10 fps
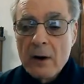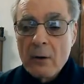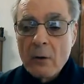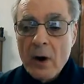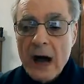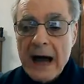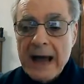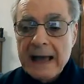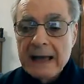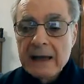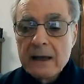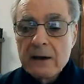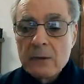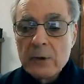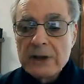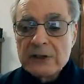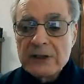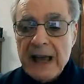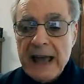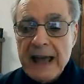why we
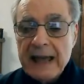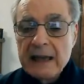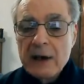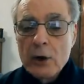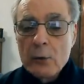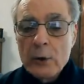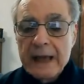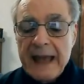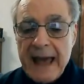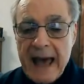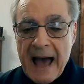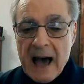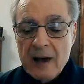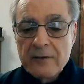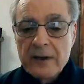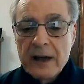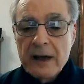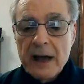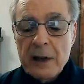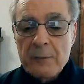say we have
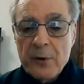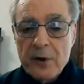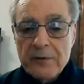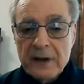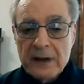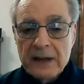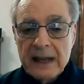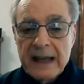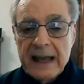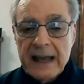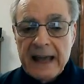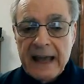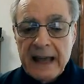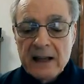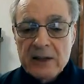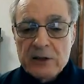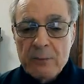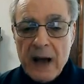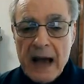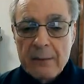a perfect English
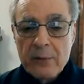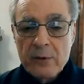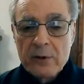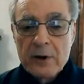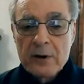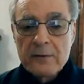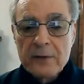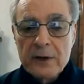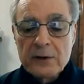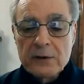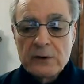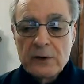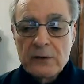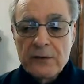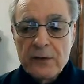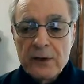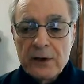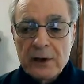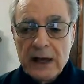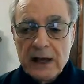Bible for the for
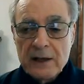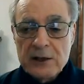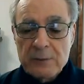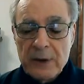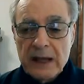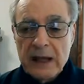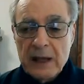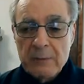the English-speaking